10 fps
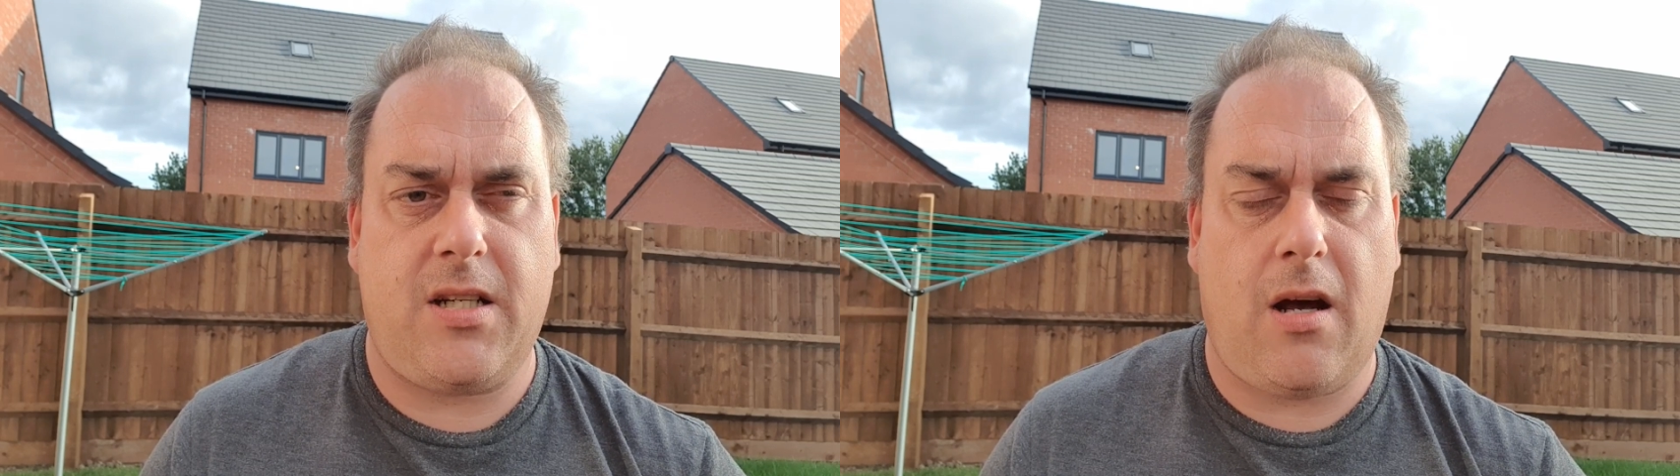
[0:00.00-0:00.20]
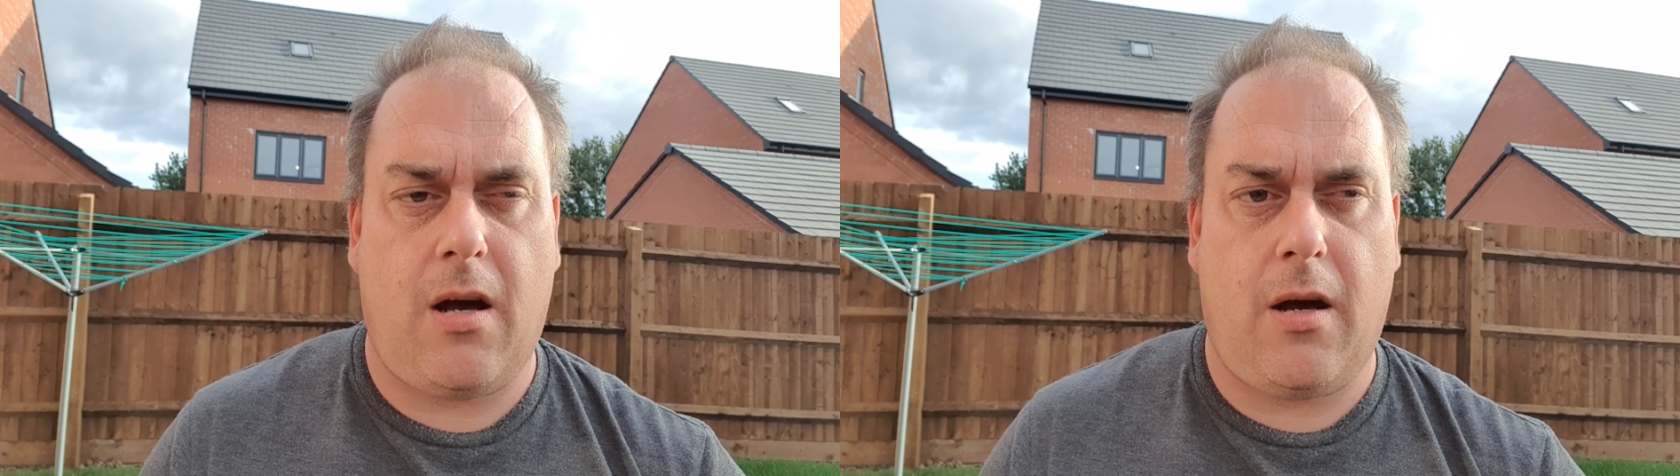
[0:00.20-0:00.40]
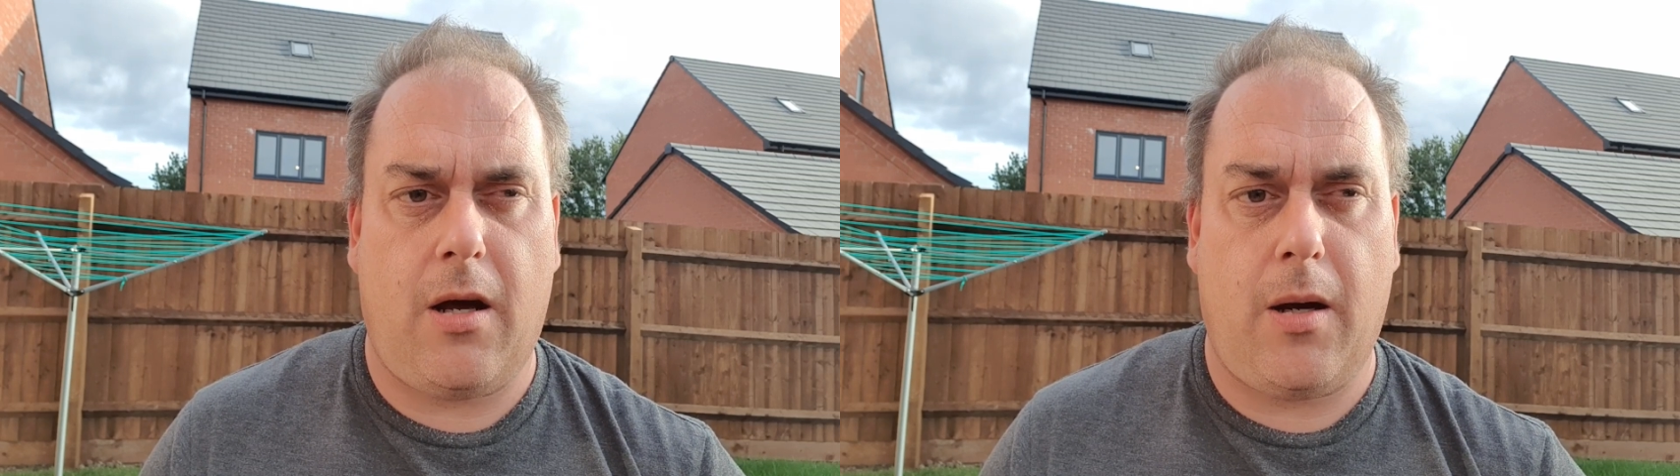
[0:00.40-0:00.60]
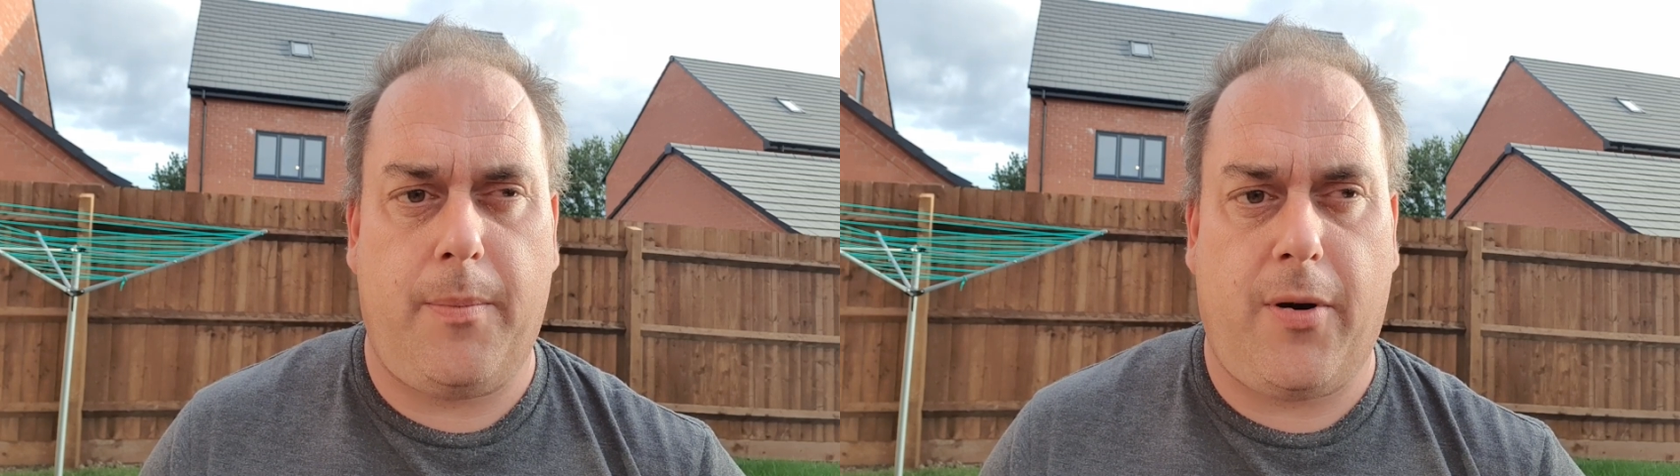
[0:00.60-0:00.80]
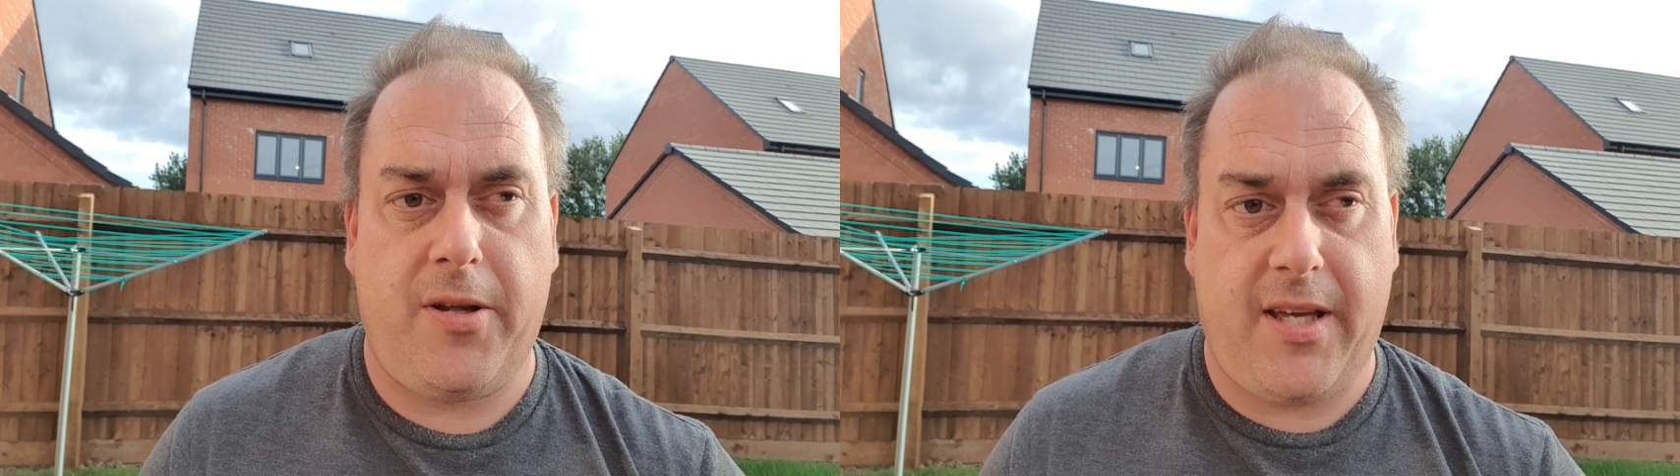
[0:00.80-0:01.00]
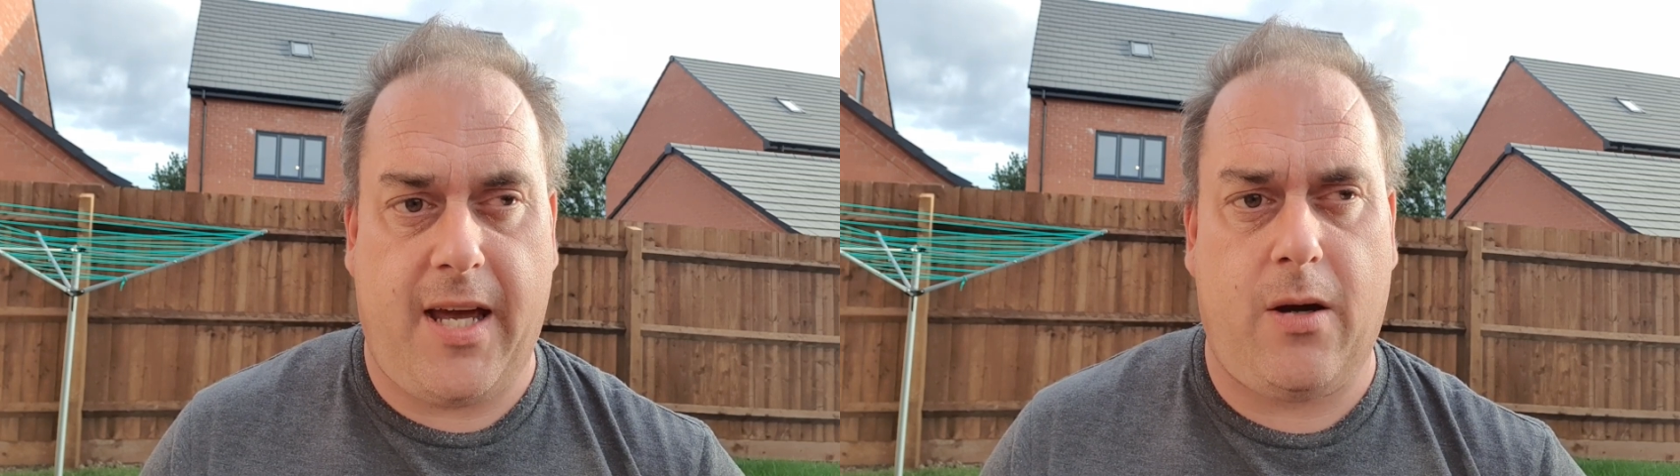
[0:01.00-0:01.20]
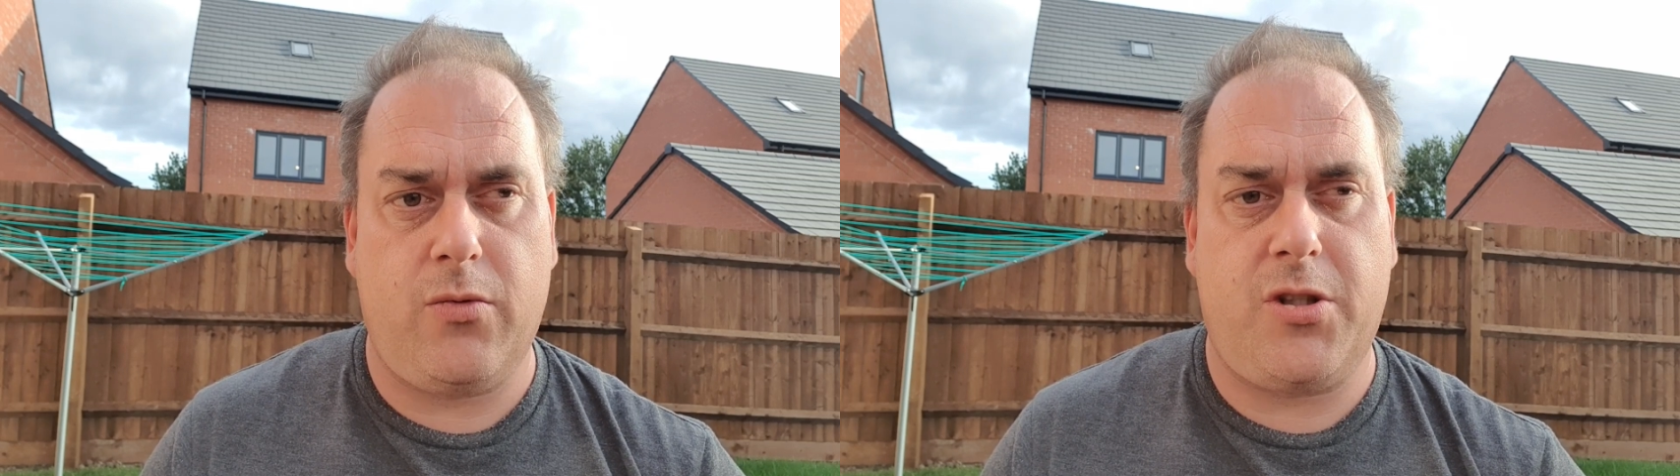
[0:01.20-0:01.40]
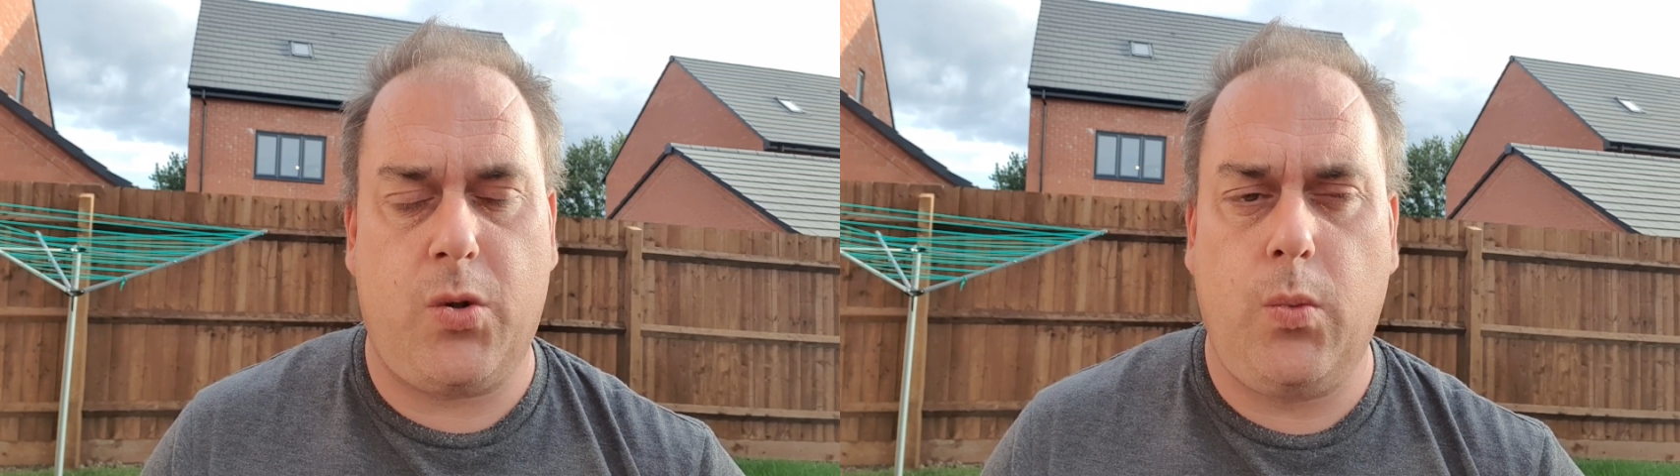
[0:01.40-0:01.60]
by the
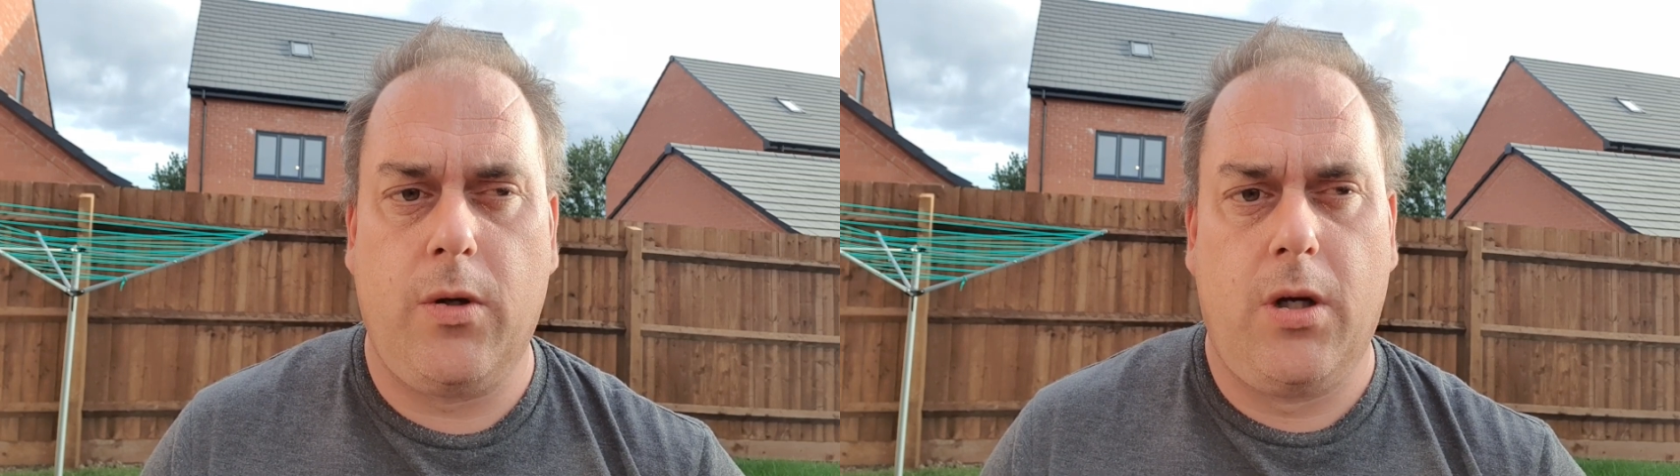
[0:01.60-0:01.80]
council,